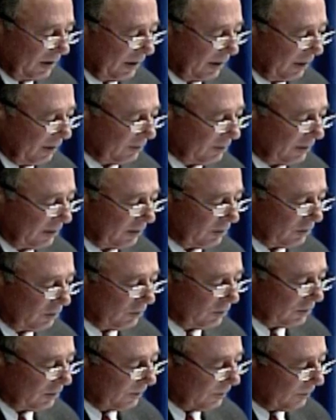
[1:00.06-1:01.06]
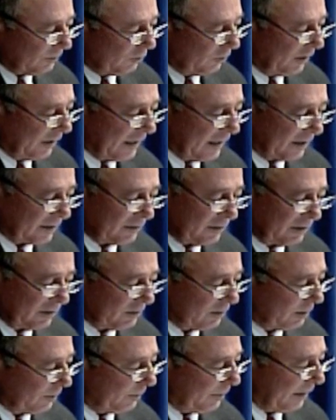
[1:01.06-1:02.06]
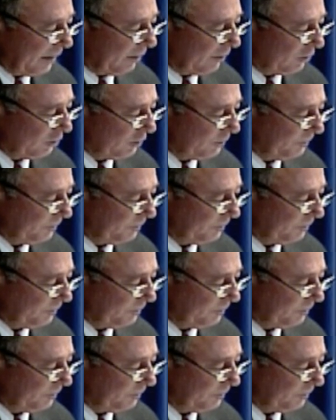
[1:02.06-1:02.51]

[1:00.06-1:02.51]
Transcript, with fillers: dollars now, so it's a great access to the parish.